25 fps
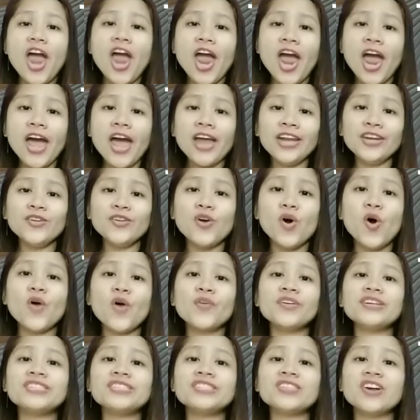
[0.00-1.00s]
and
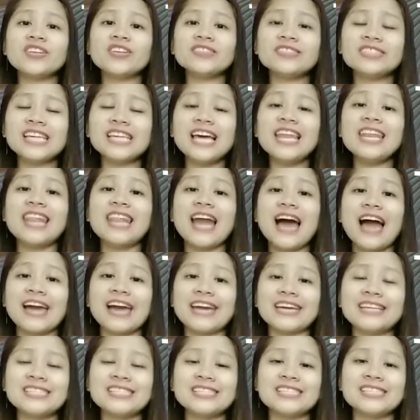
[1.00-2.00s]
horizontal
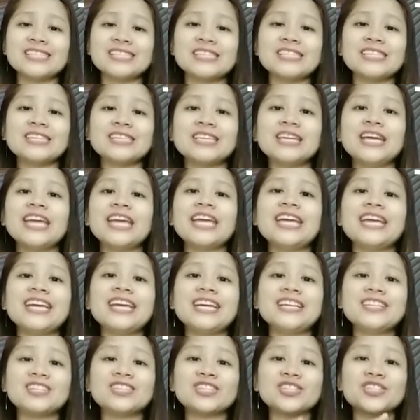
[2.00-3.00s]
lines
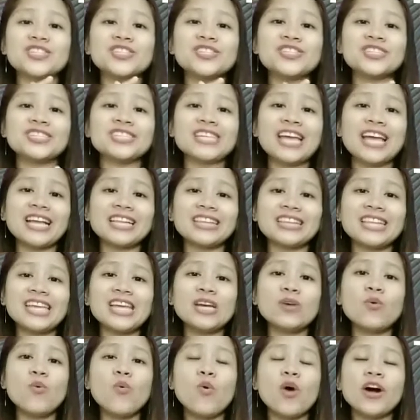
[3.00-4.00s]

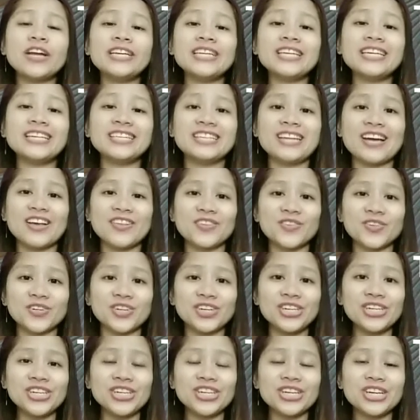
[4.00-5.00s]
intersecting one
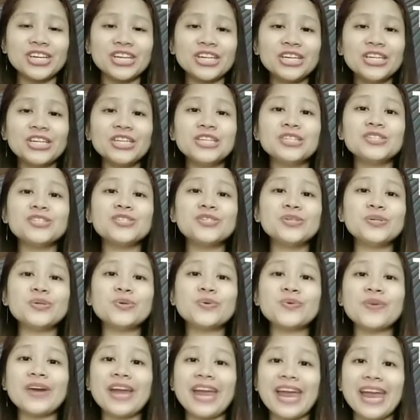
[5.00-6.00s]
another to
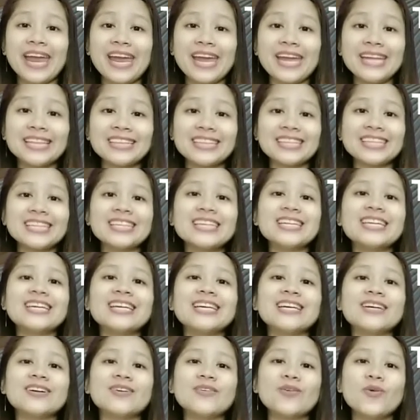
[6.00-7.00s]
create
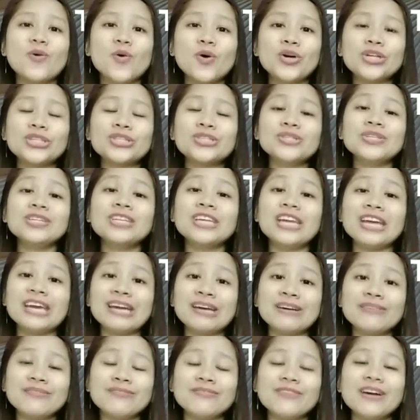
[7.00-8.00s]
or to
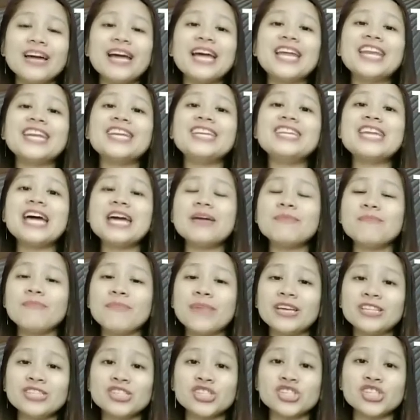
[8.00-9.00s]
give
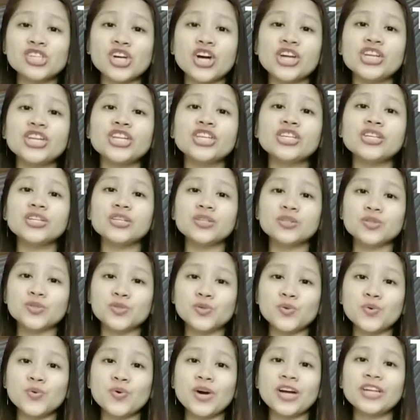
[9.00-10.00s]
dimension
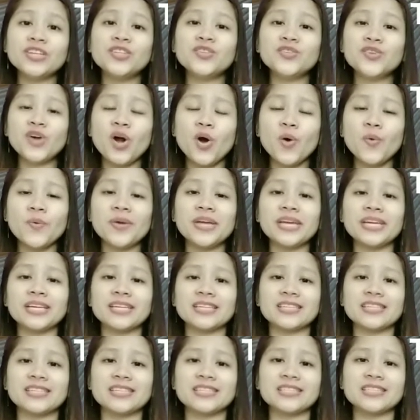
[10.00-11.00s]
to a
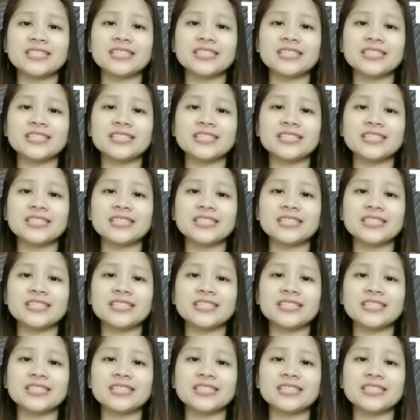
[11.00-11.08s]
drawing.